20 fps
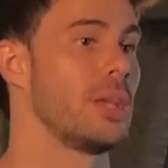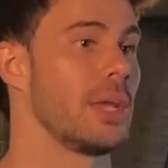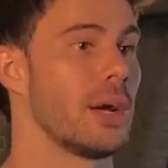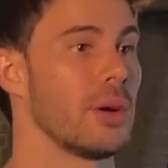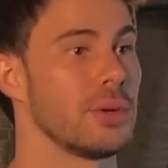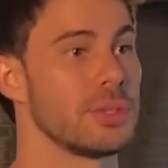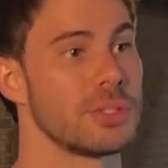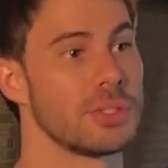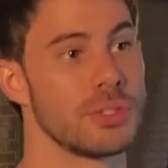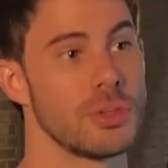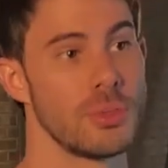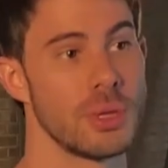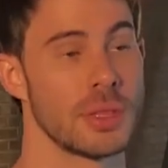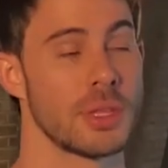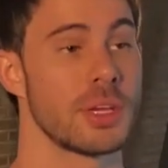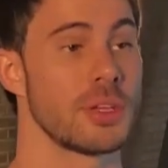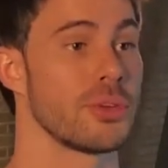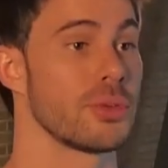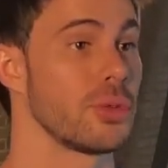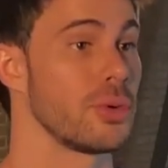Now,
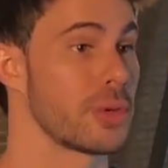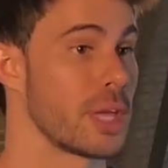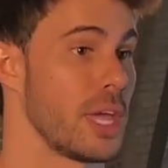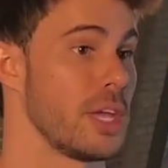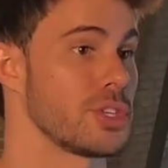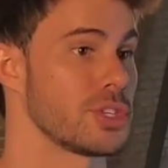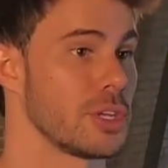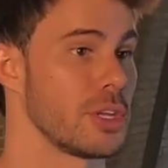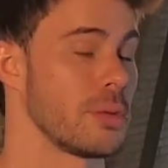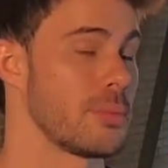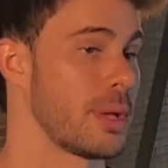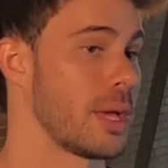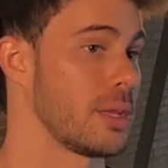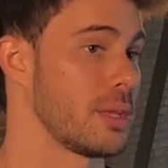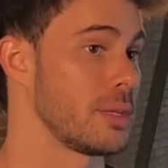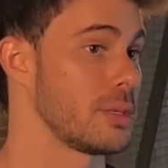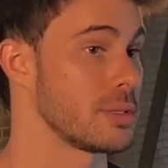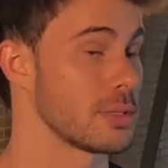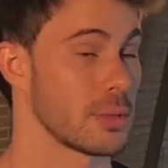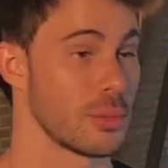assuming that you're location
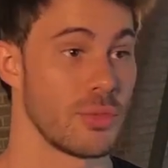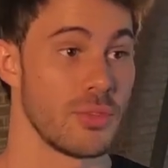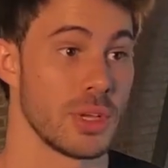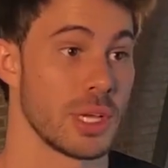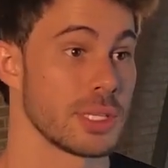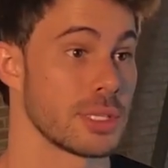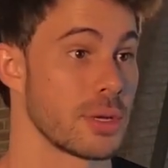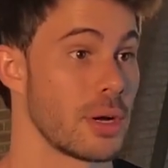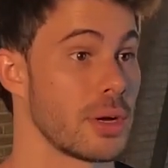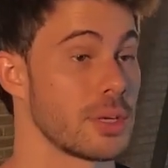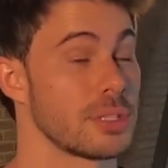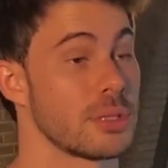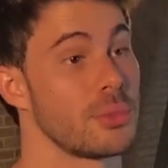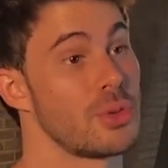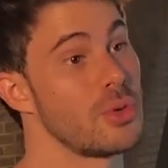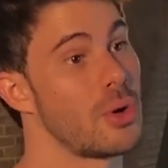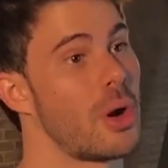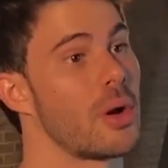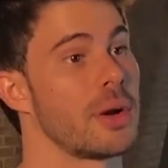independent, some of you guys are, some of you